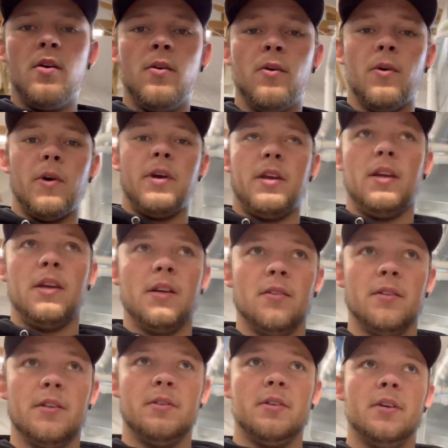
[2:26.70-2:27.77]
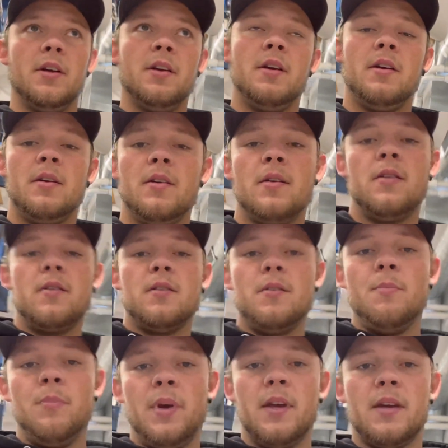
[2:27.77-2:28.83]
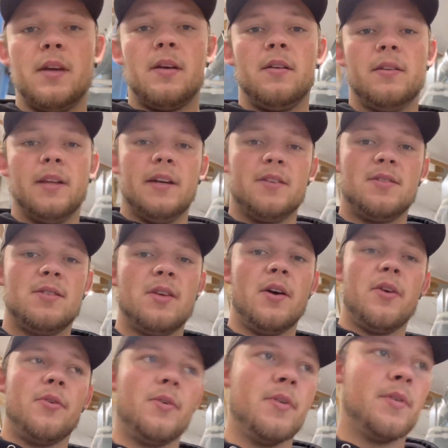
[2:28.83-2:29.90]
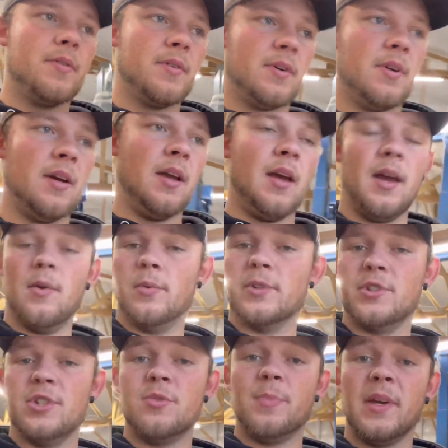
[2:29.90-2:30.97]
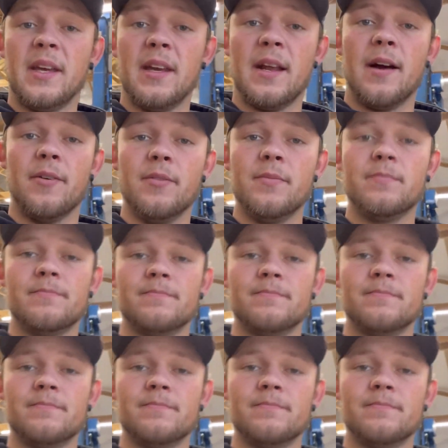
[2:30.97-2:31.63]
or you can get a little pick like so and we'll just pick it out.